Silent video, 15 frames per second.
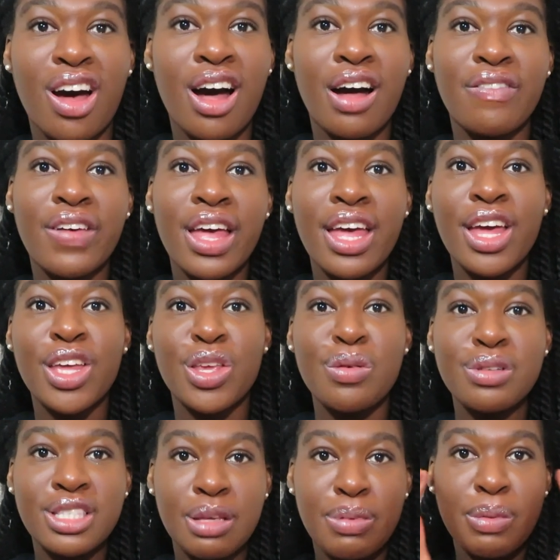off,
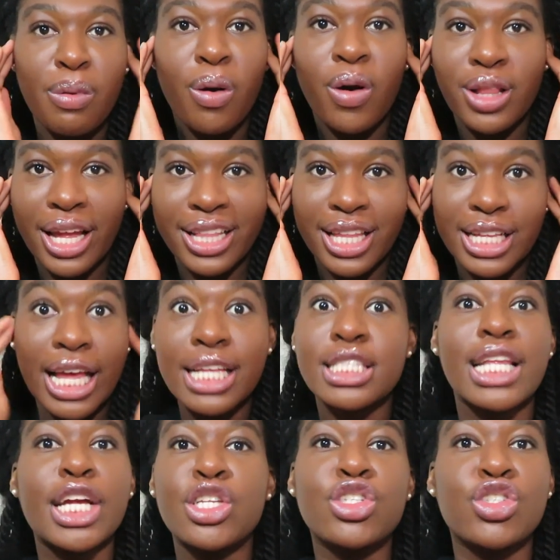you will see people go like this.
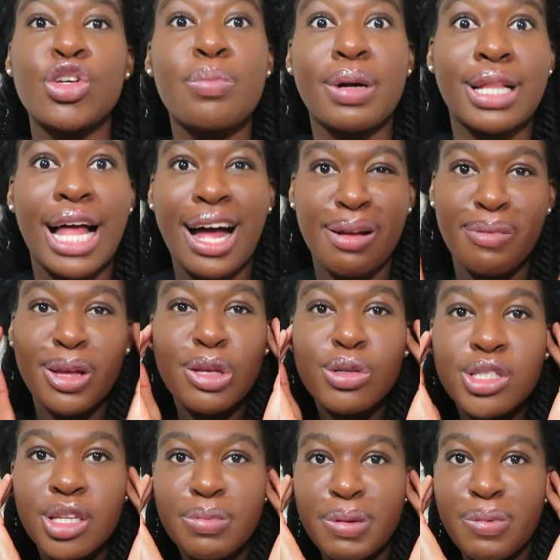It's like super loud, but
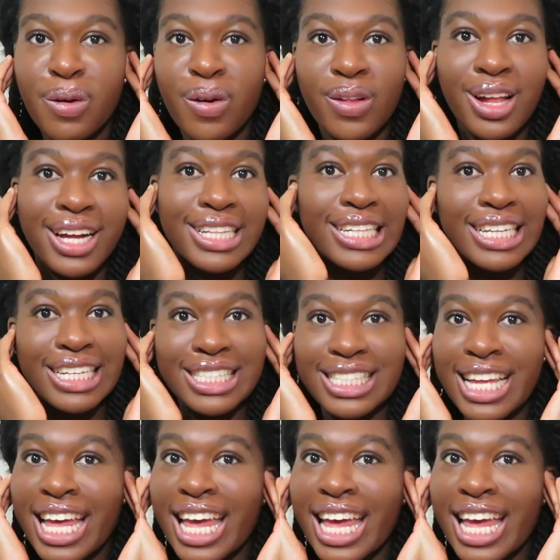you'll see people go like this.